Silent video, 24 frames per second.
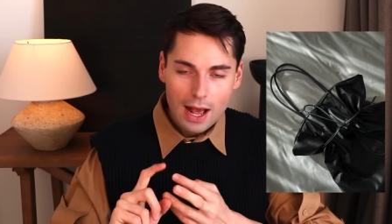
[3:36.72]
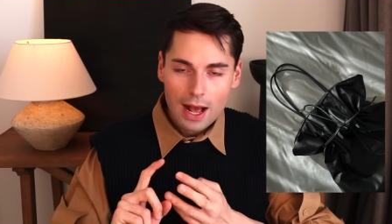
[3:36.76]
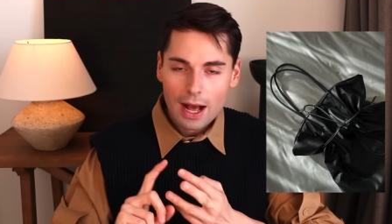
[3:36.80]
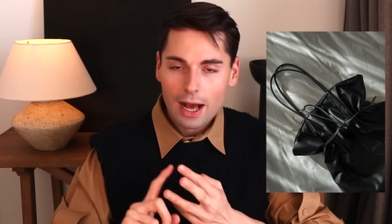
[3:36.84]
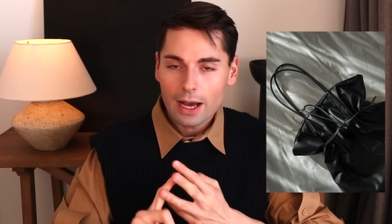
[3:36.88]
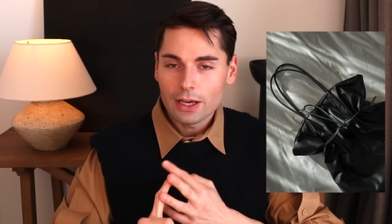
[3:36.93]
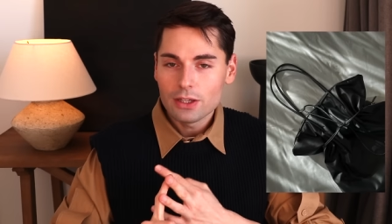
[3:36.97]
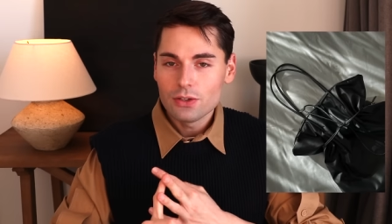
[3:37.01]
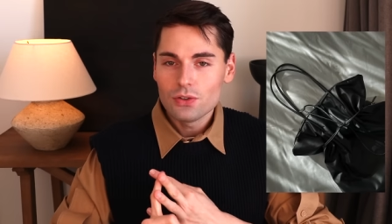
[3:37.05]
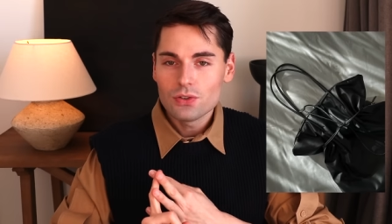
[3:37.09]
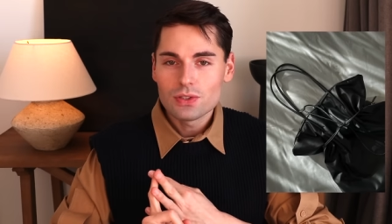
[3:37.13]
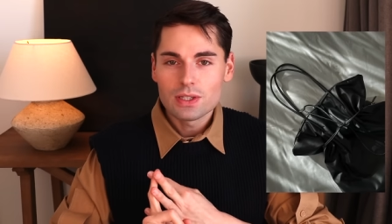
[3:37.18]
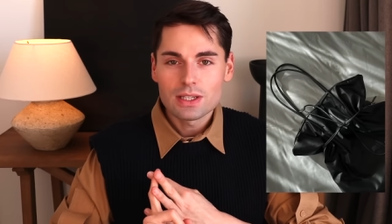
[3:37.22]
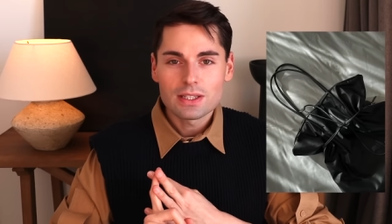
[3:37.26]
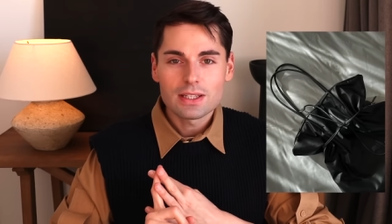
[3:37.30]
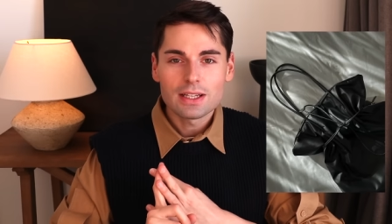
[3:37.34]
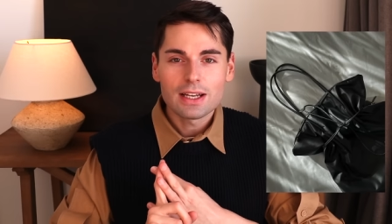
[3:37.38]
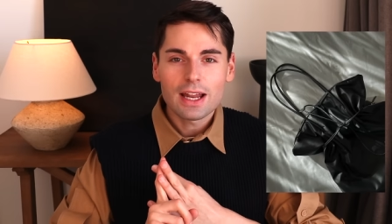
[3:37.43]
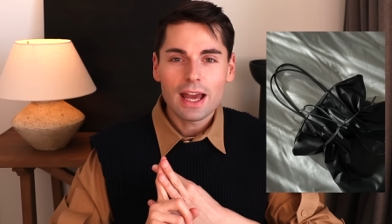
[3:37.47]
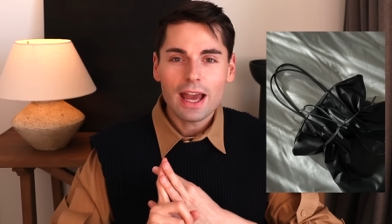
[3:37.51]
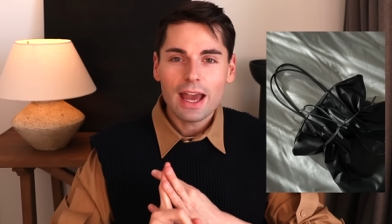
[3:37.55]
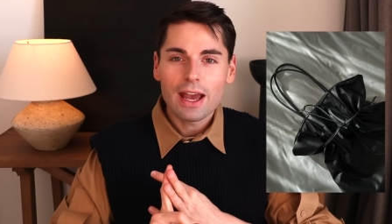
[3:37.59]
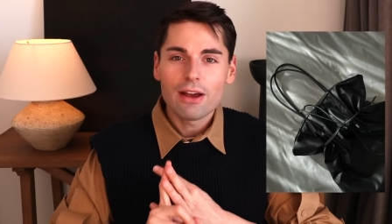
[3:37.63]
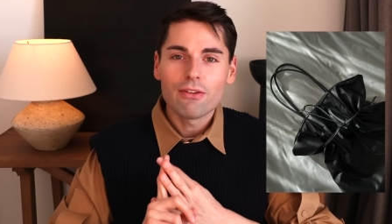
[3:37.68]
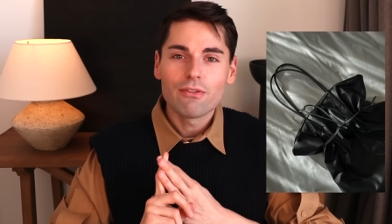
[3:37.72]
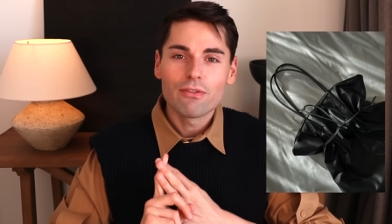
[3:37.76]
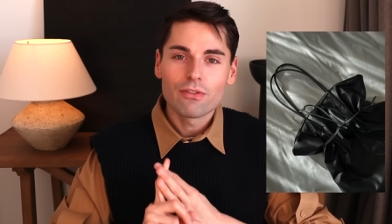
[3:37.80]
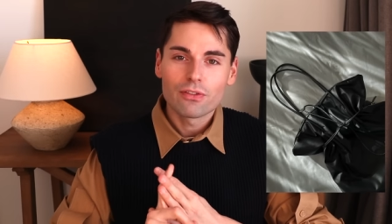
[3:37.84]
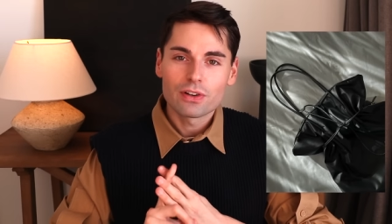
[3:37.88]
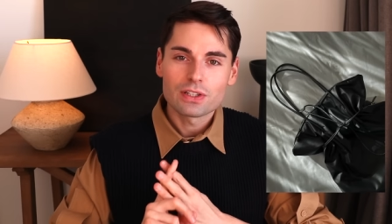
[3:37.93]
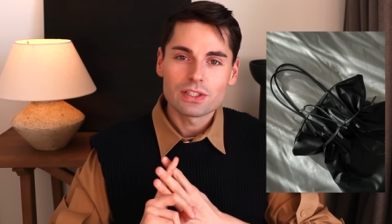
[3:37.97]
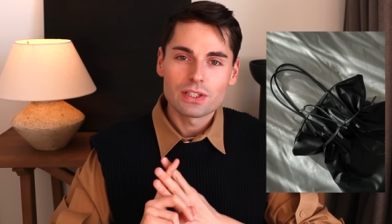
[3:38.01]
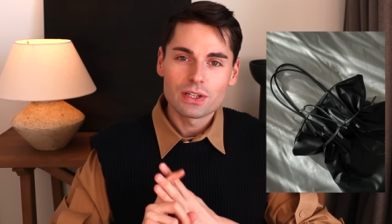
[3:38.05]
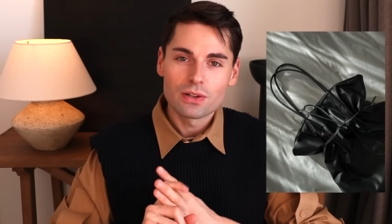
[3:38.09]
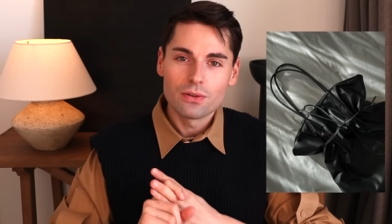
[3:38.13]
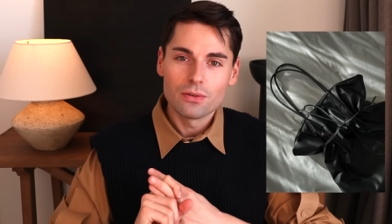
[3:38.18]
I use this in
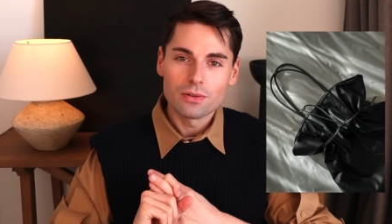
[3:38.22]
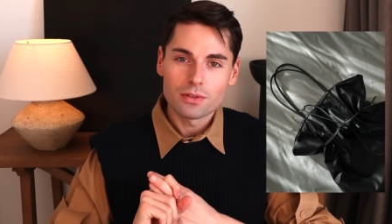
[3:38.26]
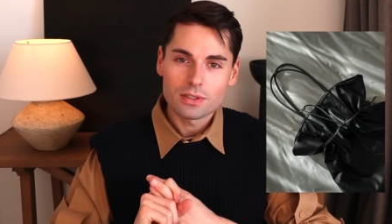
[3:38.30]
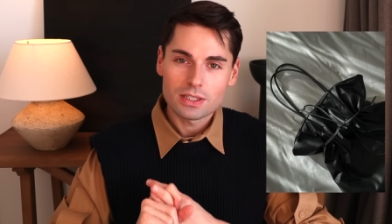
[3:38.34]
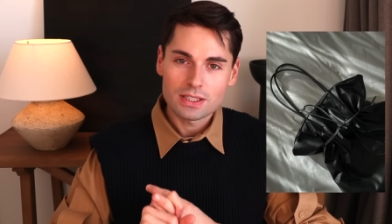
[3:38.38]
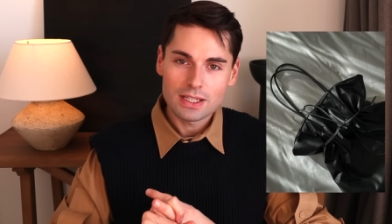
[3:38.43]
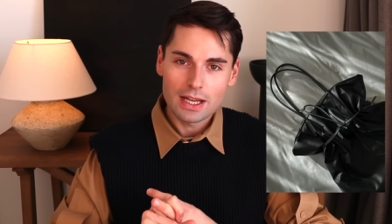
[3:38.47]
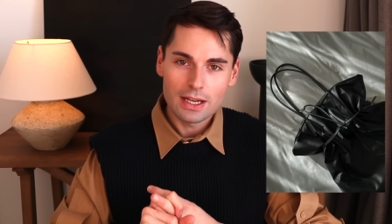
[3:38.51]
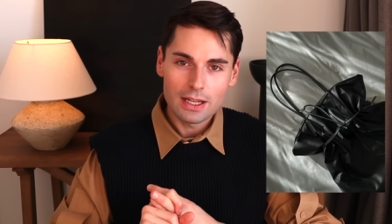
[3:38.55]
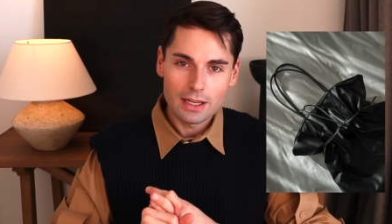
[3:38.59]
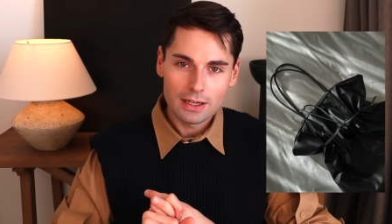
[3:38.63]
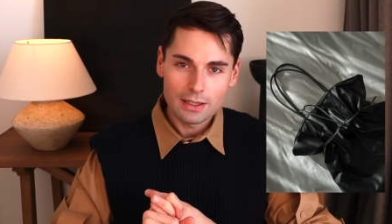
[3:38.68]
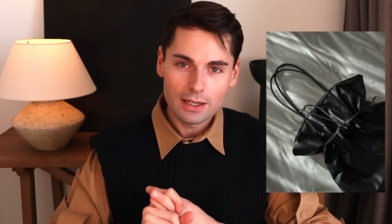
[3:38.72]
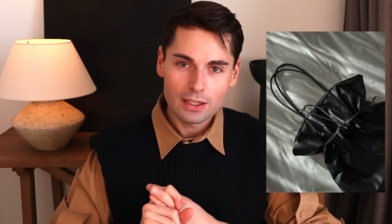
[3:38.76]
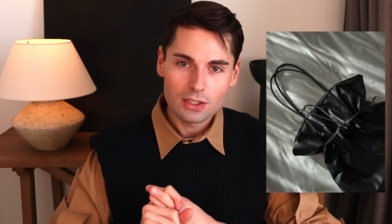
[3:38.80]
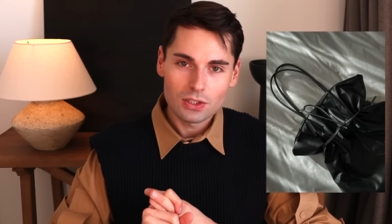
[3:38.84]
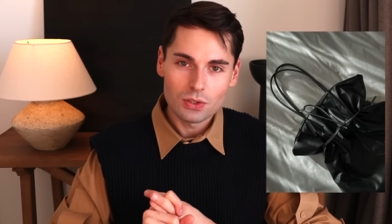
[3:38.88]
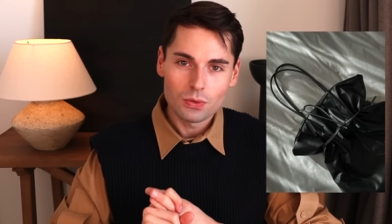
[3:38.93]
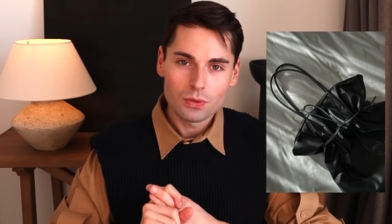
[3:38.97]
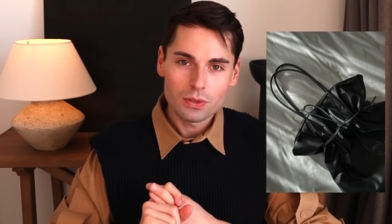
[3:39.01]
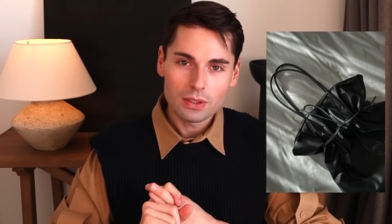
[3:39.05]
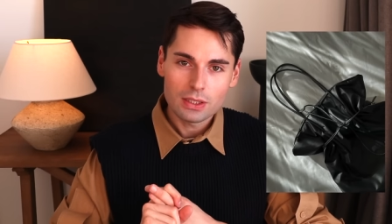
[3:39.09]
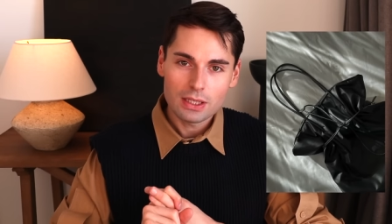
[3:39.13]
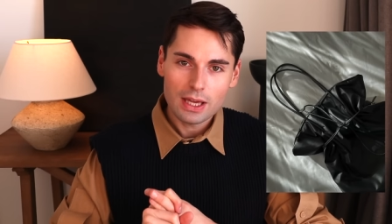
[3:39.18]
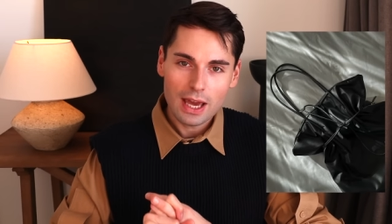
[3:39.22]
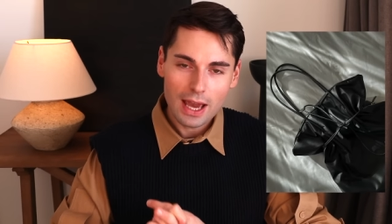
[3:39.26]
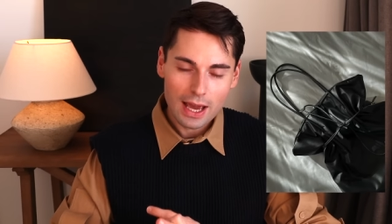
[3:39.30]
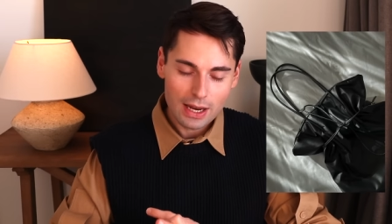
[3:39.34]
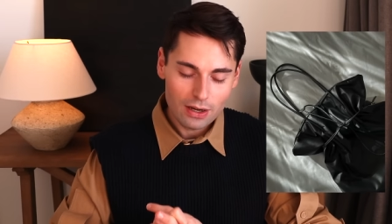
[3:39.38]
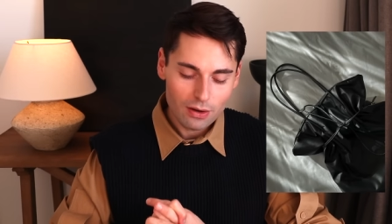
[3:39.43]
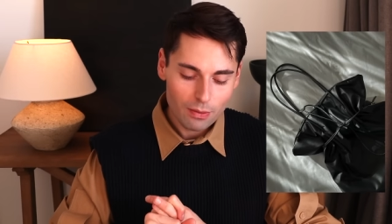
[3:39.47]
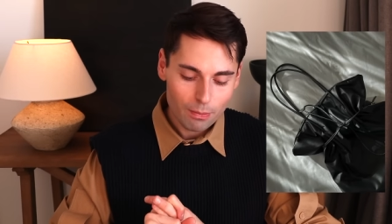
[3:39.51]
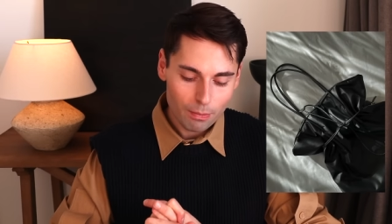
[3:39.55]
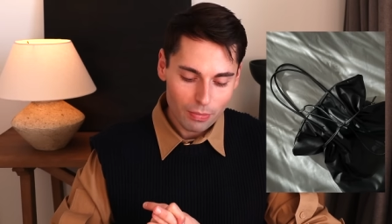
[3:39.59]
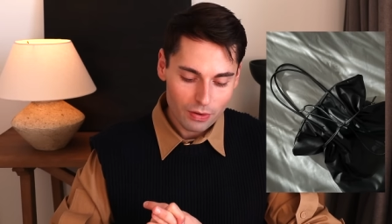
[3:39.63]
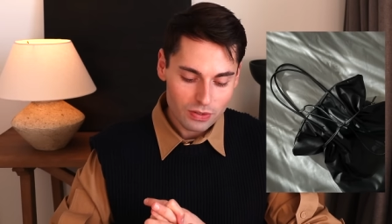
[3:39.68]
every single setting that you
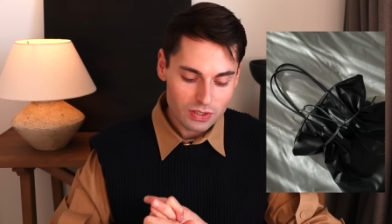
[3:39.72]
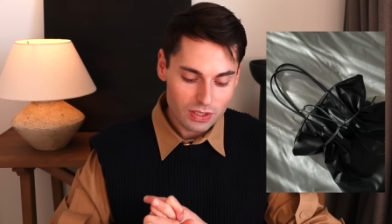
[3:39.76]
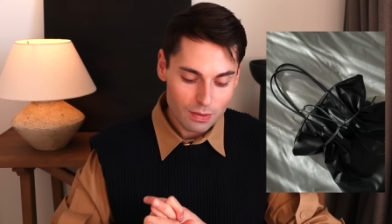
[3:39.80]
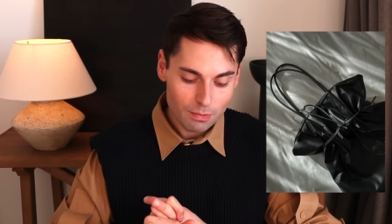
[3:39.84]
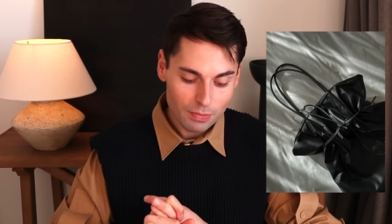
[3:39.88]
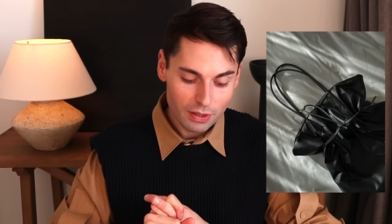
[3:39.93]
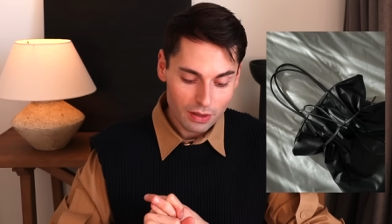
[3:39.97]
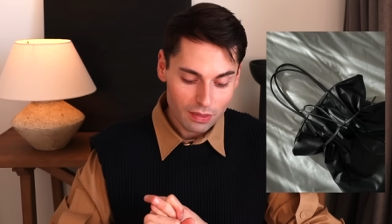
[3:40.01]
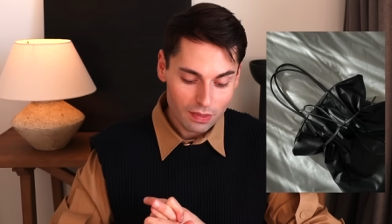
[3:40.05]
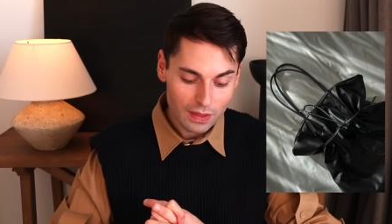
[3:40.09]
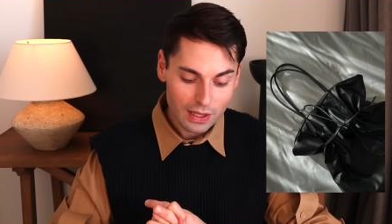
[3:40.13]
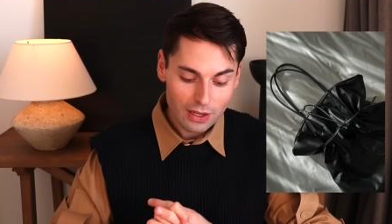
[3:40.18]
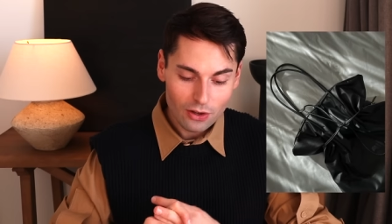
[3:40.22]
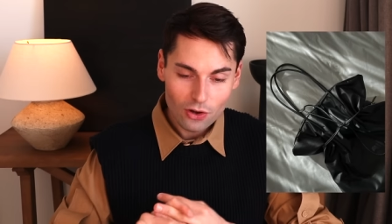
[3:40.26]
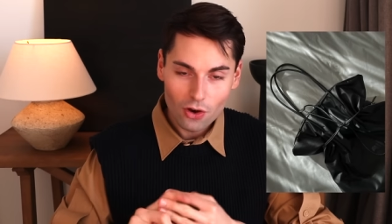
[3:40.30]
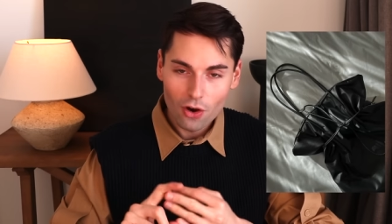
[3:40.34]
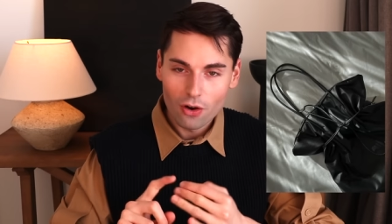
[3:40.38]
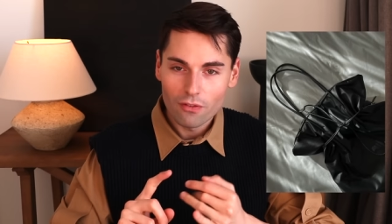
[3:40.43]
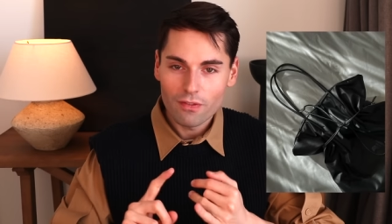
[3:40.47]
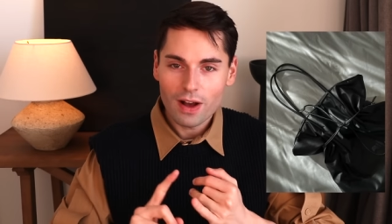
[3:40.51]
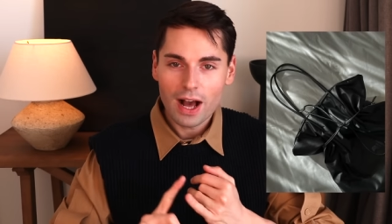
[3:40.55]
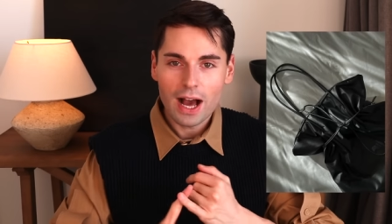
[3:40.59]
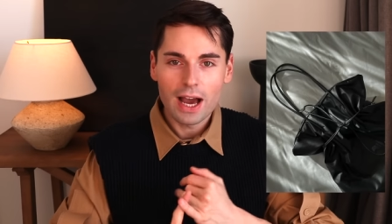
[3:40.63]
can possibly think of.